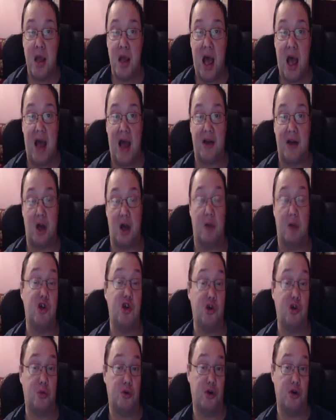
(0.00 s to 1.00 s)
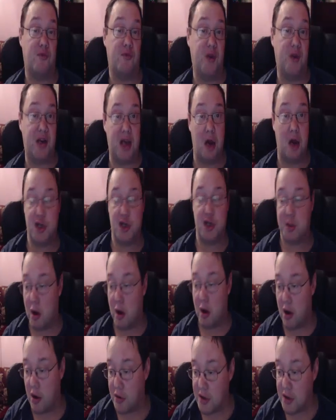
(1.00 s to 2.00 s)
And I'm sure we'll do a video
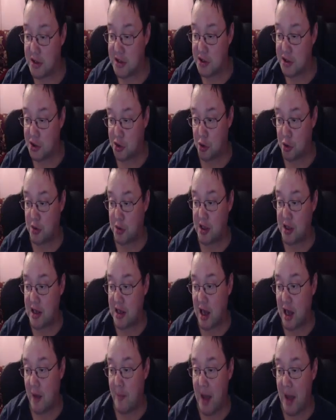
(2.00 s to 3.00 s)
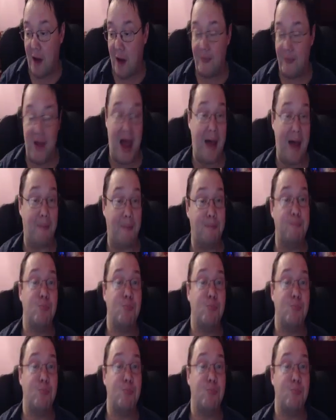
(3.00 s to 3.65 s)
tomorrow talking about that.